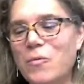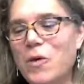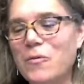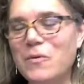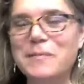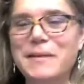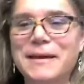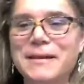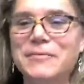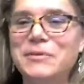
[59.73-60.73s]
Walt
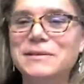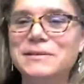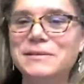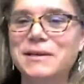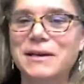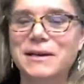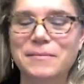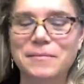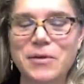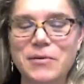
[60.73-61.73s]
Whitman was
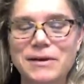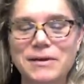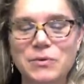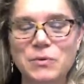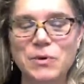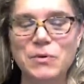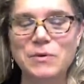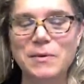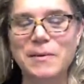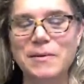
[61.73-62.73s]
a poet who
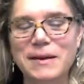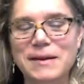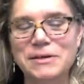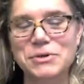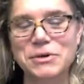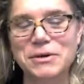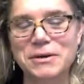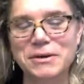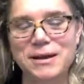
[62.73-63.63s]
wrote about nature,